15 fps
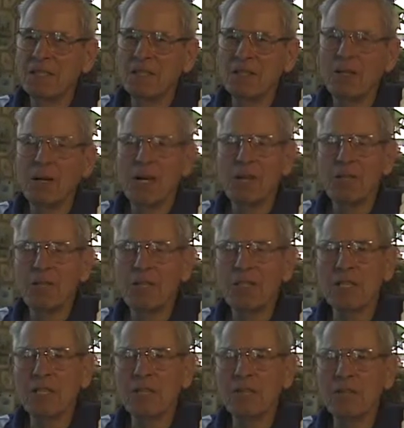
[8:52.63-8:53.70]
all of a
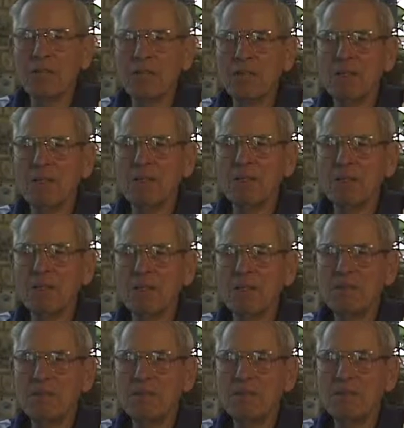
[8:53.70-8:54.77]
sudden
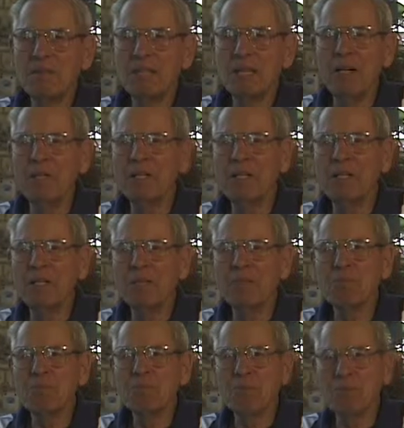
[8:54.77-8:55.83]

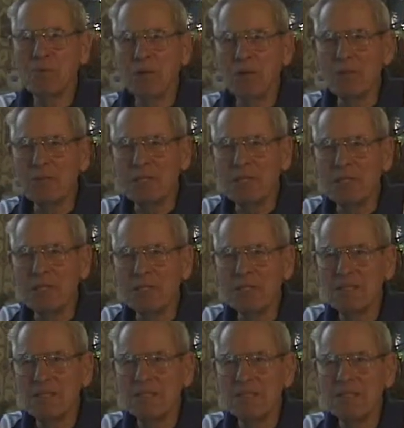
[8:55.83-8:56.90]
everything looked rosy.
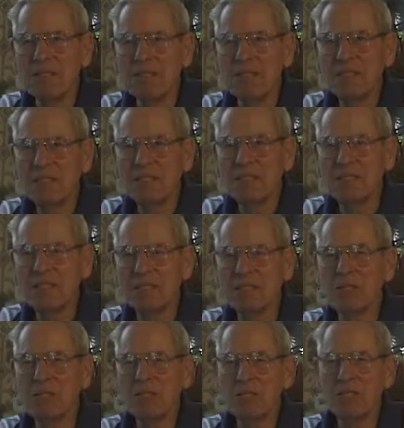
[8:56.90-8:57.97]
It's
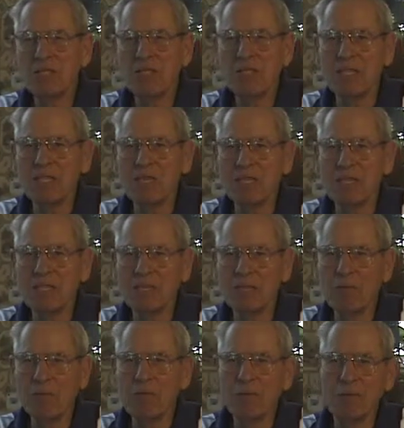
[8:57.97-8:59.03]
just amazing what a
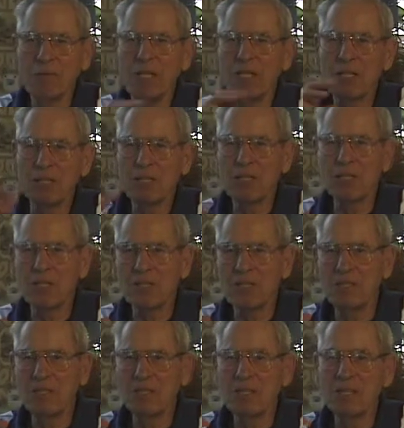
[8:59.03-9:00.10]
difference in making a
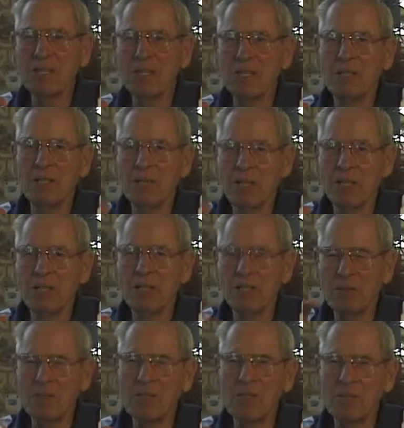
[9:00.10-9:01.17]
person, what
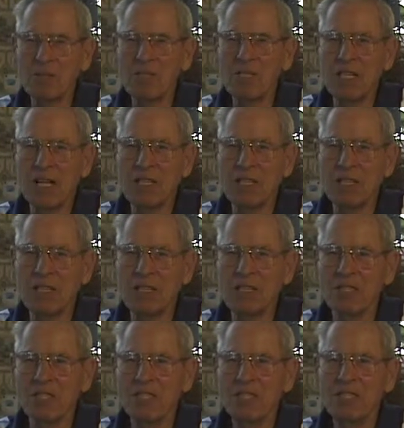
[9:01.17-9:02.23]
their own status
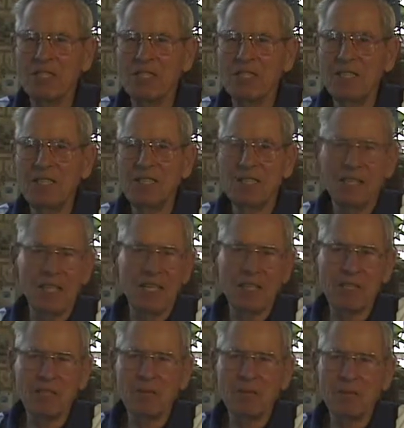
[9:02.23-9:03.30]
is. A lot
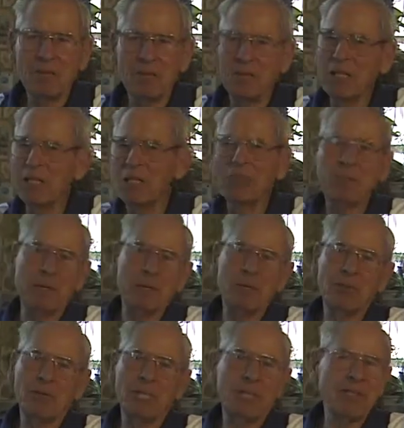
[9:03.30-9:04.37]
of the rest of the
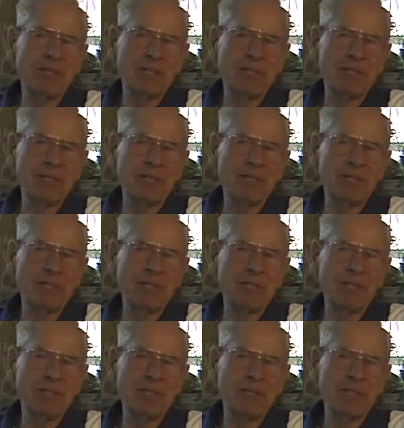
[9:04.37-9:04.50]
people are having